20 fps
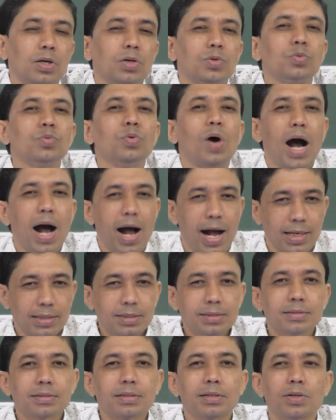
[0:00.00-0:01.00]
to
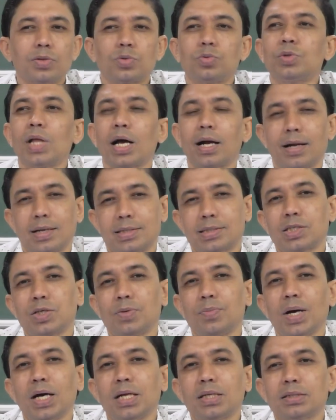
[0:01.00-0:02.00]
us to the
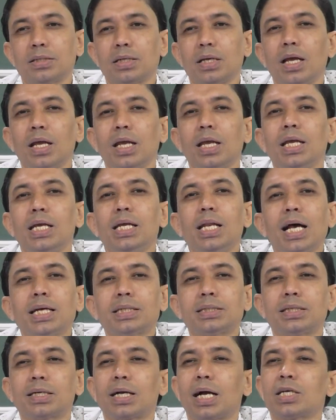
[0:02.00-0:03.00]
customers
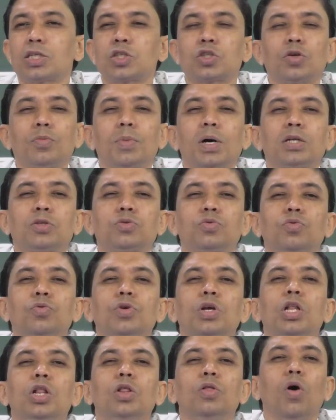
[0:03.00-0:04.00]
last customers
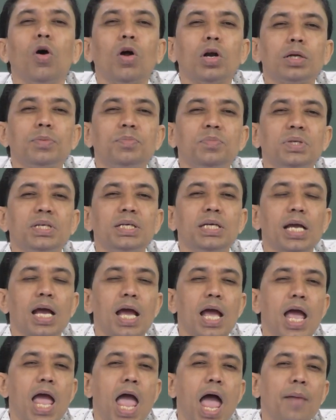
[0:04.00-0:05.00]
will not be
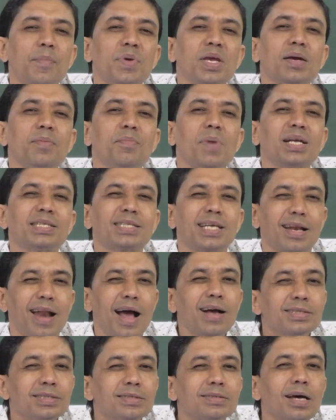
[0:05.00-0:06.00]
having much
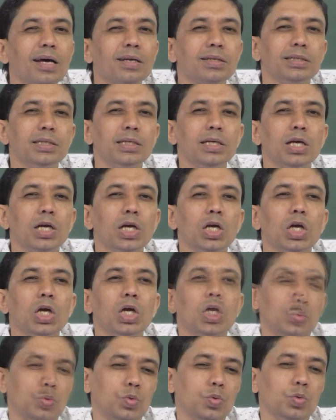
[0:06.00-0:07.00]
luxury
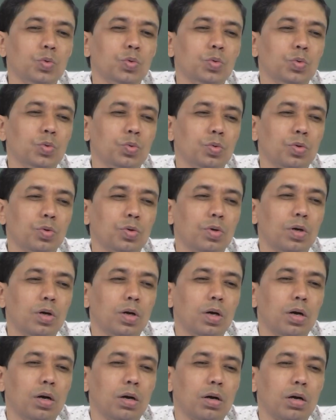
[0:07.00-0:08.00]
to
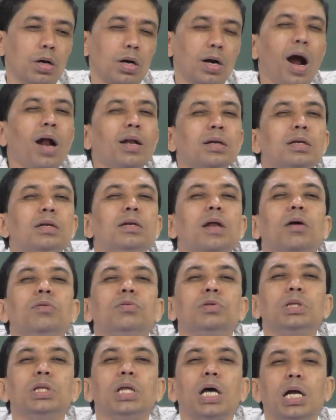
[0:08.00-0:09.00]
cut
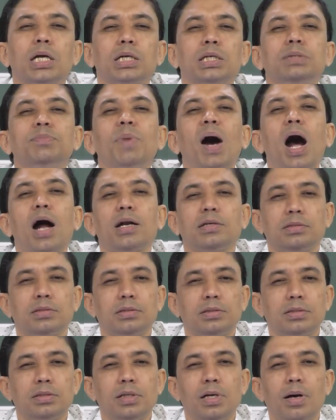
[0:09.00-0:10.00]
down their demand
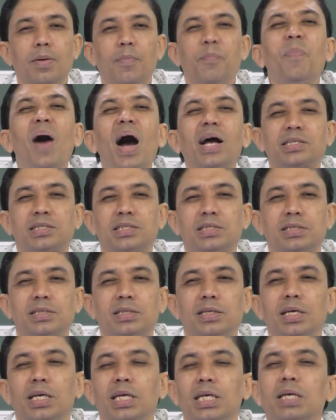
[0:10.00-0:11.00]
much
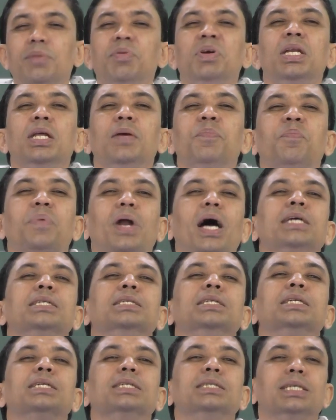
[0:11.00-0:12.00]
even if price
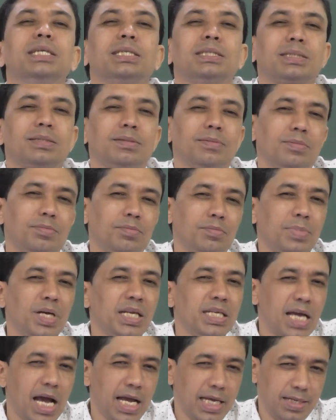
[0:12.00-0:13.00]
increases
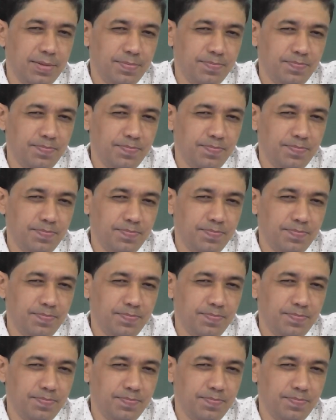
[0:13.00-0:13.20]
very high